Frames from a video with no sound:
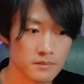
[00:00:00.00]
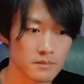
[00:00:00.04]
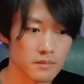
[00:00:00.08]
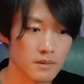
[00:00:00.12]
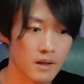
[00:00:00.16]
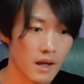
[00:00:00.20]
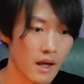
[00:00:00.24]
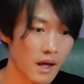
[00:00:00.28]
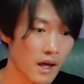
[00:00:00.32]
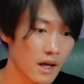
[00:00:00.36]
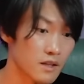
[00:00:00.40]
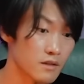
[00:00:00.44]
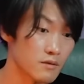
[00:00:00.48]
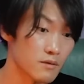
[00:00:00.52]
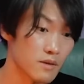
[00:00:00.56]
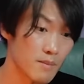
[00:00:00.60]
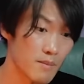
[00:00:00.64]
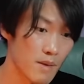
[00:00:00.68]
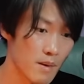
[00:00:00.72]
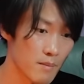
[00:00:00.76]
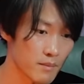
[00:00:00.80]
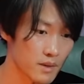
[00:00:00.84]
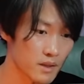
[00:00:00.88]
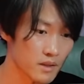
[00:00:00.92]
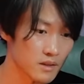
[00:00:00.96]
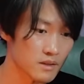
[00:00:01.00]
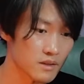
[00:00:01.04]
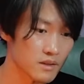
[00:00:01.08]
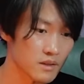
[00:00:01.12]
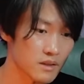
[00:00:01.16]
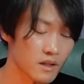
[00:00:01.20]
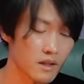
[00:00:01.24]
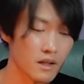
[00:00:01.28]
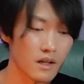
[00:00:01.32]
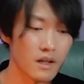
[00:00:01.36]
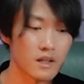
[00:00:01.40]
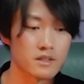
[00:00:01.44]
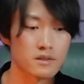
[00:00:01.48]
And remember,
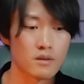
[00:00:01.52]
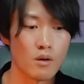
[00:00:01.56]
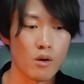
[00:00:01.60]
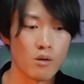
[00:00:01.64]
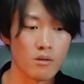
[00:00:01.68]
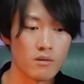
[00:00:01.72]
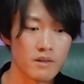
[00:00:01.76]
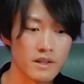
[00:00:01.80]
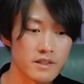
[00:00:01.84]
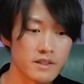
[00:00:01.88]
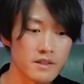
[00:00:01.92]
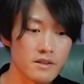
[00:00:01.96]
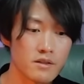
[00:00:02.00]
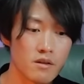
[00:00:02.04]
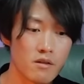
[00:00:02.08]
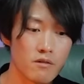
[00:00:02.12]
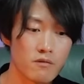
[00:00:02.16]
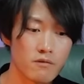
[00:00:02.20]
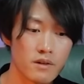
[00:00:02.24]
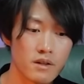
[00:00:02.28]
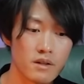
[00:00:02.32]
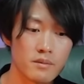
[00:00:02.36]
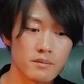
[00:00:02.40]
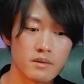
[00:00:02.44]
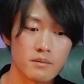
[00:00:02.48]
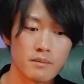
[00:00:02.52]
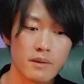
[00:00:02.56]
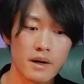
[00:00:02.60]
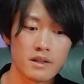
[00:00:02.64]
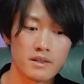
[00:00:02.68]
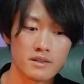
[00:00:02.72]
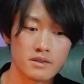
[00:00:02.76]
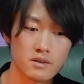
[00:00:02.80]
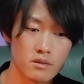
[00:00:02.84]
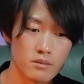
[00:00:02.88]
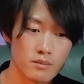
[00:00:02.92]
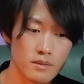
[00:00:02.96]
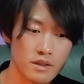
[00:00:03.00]
it's already confirmed by
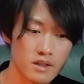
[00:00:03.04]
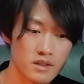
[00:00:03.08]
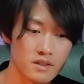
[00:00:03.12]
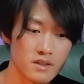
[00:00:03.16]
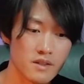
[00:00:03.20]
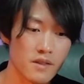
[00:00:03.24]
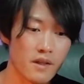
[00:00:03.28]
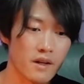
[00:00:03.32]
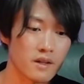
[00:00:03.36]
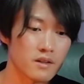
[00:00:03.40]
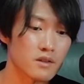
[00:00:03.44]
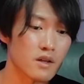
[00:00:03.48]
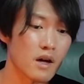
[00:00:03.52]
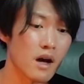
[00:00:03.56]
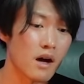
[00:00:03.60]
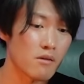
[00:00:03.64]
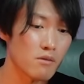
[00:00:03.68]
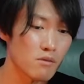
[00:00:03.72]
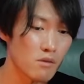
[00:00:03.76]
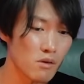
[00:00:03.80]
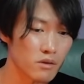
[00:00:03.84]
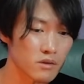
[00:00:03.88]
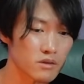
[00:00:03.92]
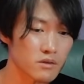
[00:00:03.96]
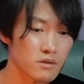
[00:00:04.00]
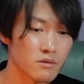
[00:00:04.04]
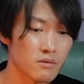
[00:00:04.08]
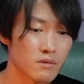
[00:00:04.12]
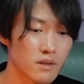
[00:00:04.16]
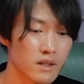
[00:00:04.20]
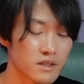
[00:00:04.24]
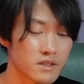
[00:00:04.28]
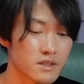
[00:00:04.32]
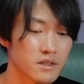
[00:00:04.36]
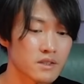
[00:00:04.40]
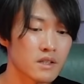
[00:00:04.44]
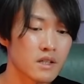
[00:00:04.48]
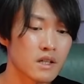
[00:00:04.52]
Somers that Harold
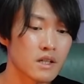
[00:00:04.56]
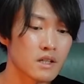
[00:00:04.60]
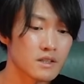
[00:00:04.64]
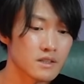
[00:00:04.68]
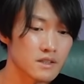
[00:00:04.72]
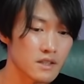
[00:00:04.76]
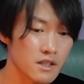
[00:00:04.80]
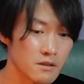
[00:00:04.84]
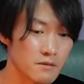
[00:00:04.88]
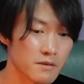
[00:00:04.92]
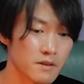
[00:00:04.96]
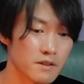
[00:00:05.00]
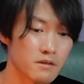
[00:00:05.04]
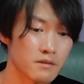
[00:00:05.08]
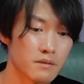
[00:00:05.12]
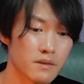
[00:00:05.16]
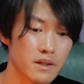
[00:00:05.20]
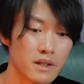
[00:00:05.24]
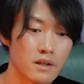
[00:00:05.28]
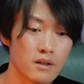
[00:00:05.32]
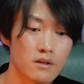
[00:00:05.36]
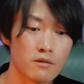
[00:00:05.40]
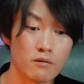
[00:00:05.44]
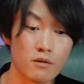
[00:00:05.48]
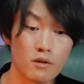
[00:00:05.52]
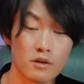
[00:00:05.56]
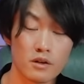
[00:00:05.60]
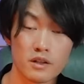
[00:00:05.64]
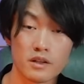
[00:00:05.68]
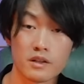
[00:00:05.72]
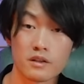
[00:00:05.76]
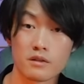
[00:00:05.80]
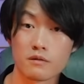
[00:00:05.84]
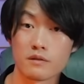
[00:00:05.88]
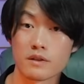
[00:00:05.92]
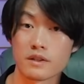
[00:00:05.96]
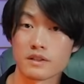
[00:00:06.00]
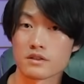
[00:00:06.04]
was secretly working
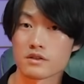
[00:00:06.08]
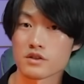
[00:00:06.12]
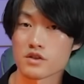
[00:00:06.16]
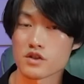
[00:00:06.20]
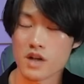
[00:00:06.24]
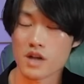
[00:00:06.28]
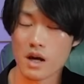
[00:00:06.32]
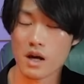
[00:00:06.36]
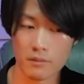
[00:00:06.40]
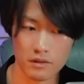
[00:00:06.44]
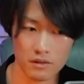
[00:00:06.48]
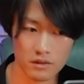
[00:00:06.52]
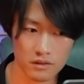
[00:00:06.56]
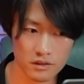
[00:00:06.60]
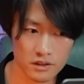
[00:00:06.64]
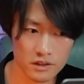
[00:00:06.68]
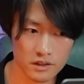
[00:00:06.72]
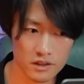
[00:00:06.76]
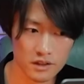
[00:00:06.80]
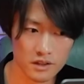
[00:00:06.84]
with Shamrock.